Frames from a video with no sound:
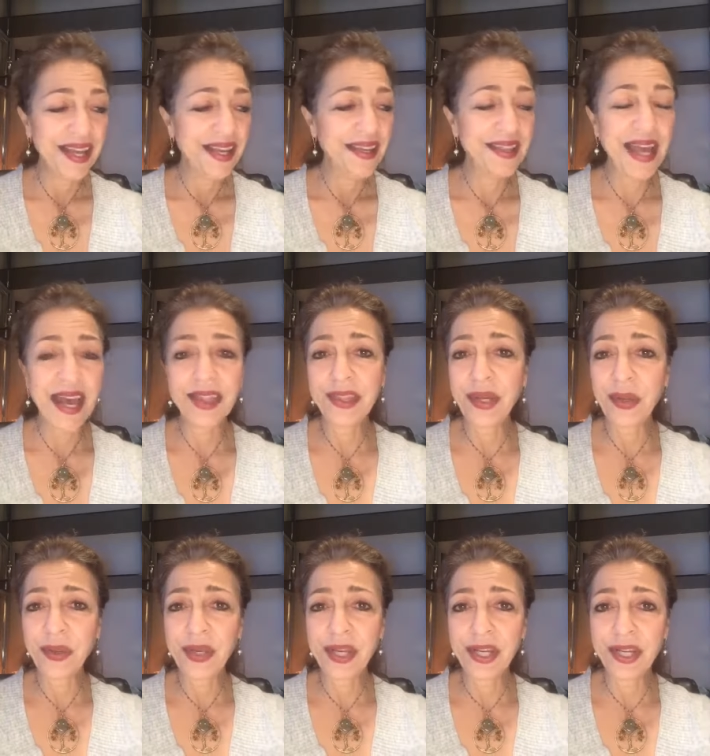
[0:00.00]
that there
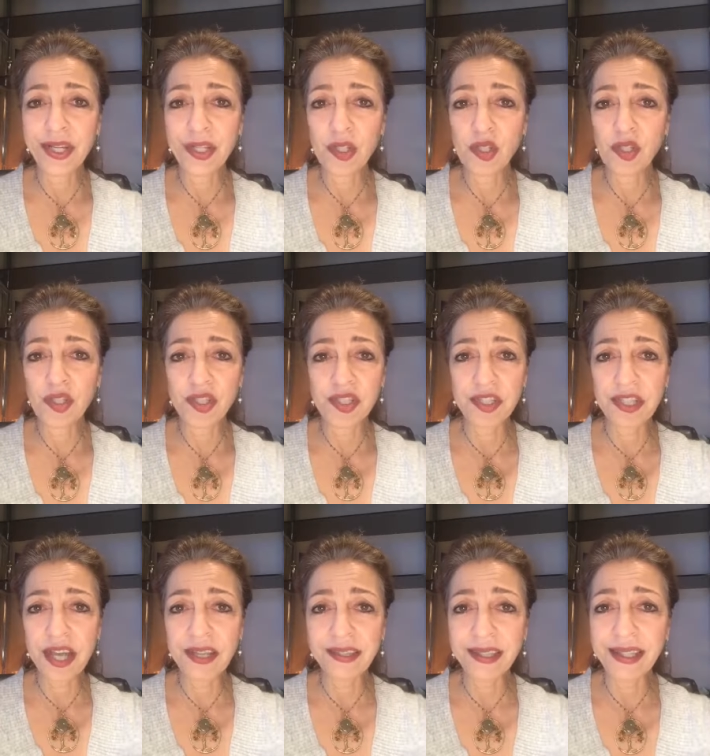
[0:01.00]
is
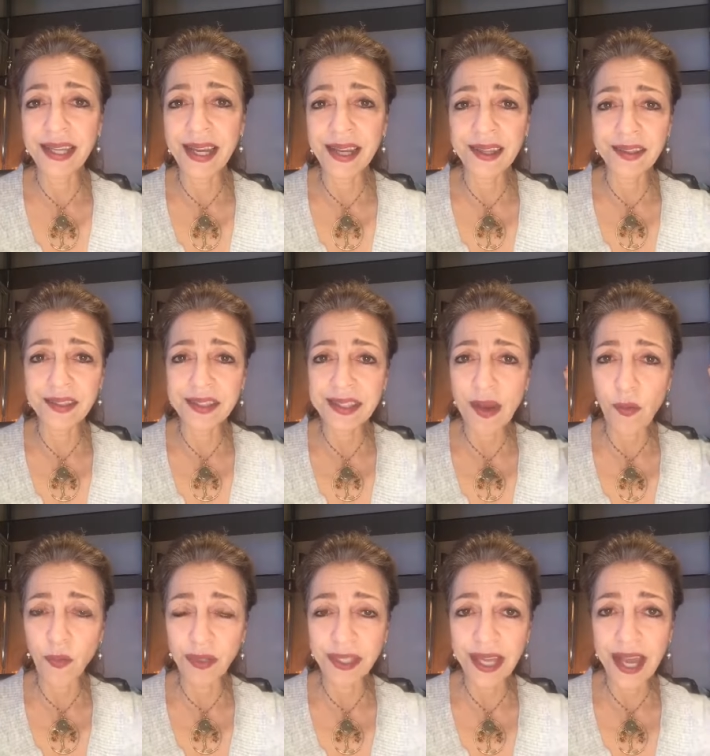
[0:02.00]
nothing else that
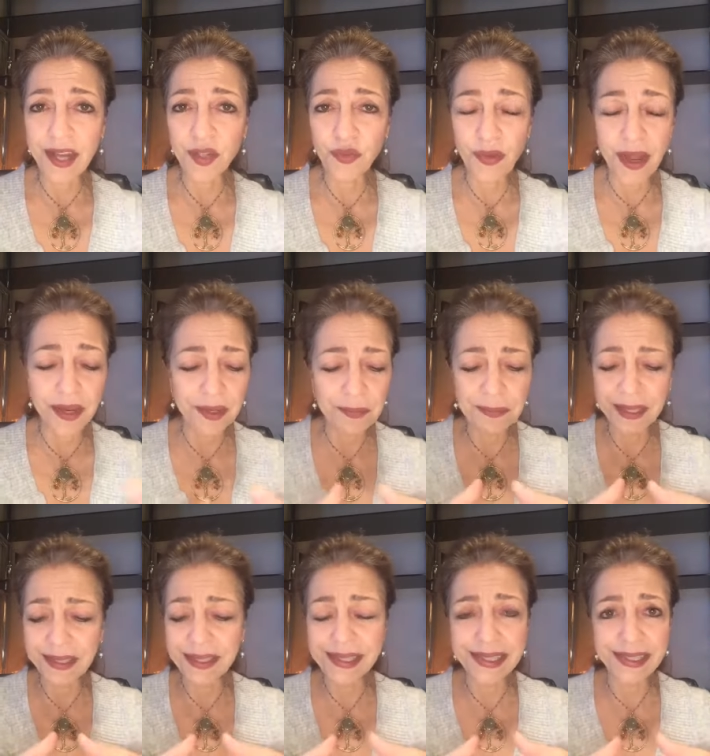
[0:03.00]
will catch fire
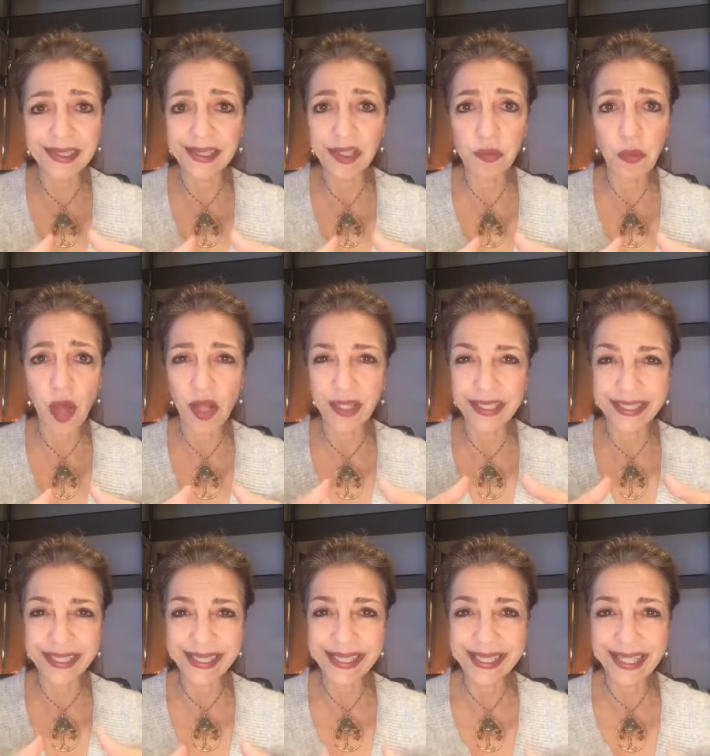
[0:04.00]
because it's small, it's
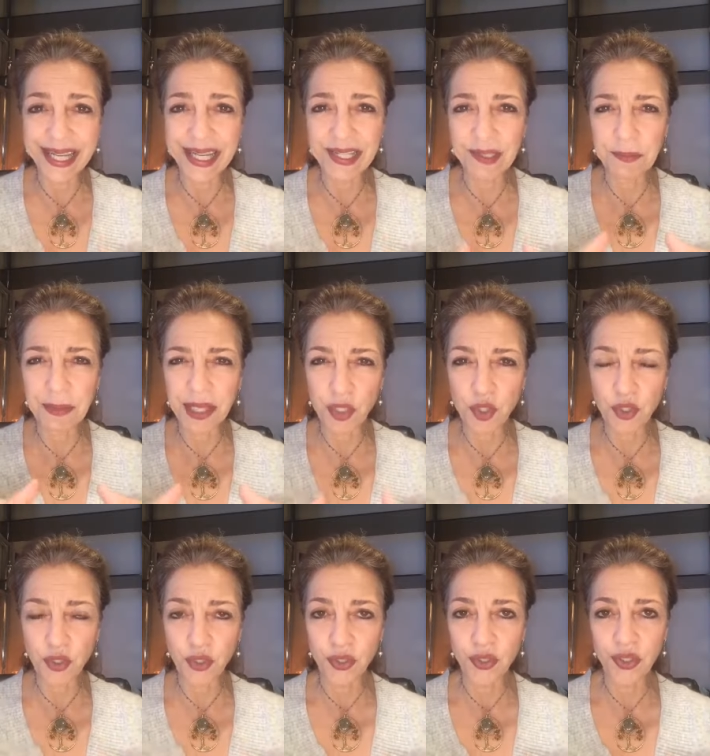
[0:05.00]
contained. Make
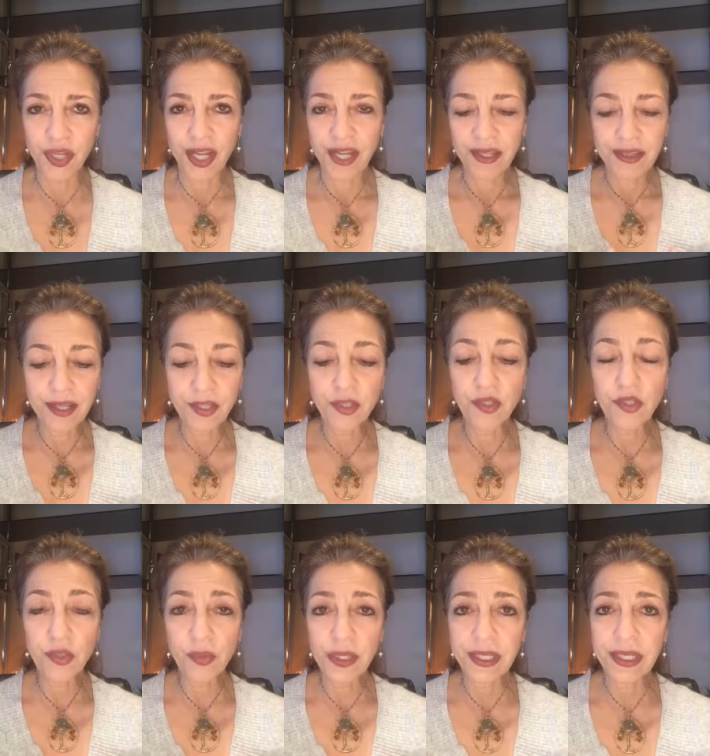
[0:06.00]
sure that you
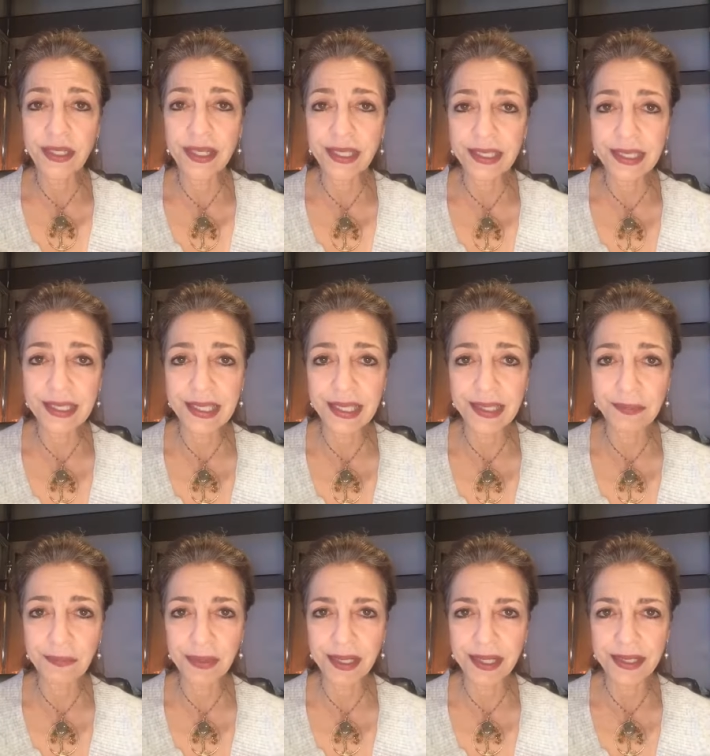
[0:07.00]
do it in a contained
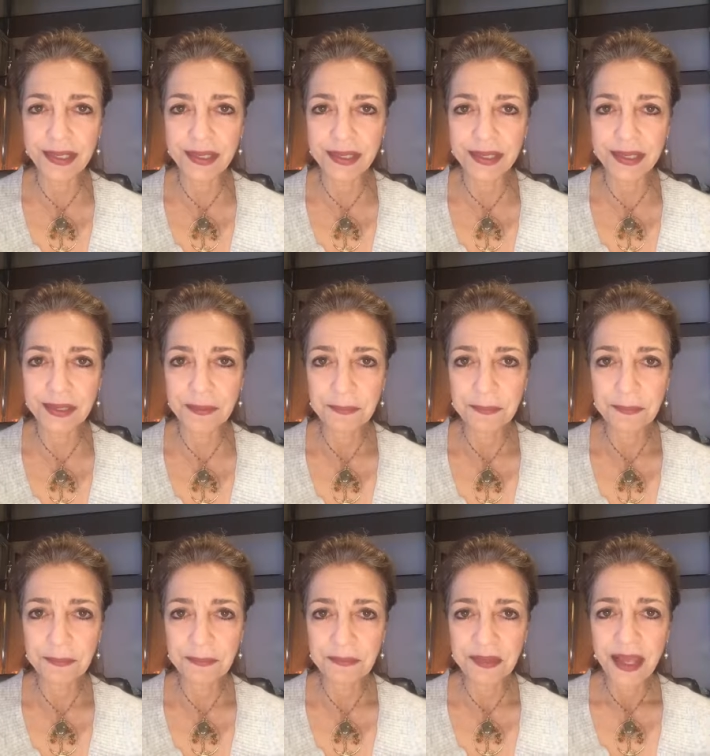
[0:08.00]
place.
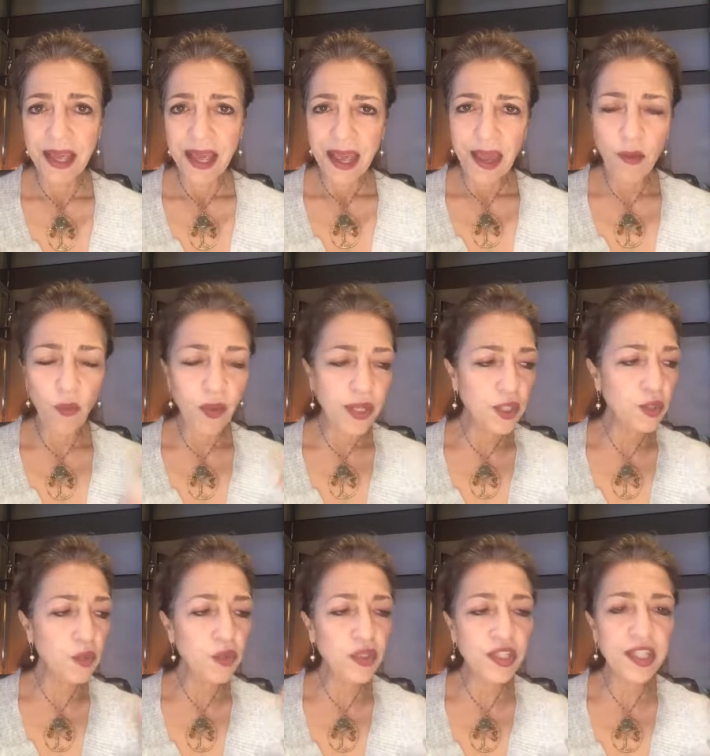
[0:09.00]
And when you
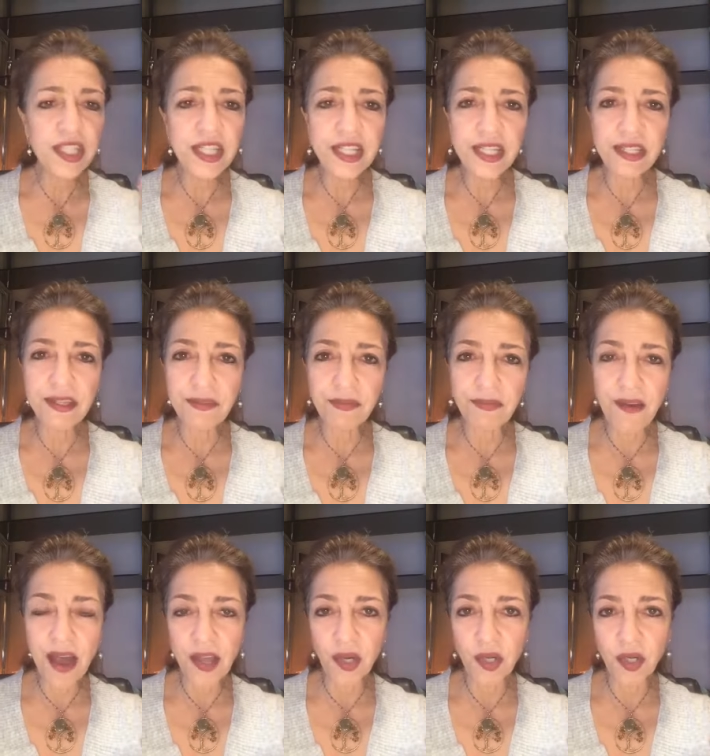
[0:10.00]
see the
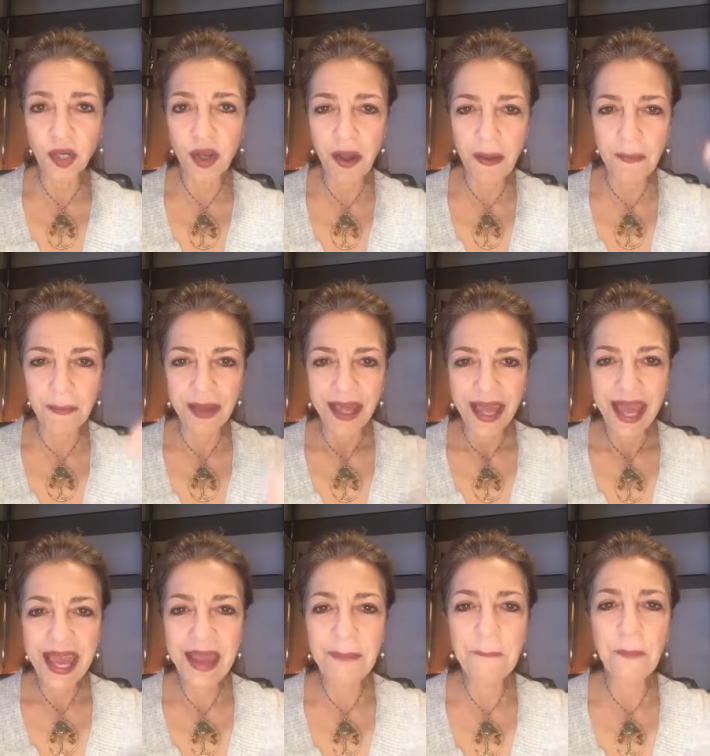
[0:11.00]
fire come and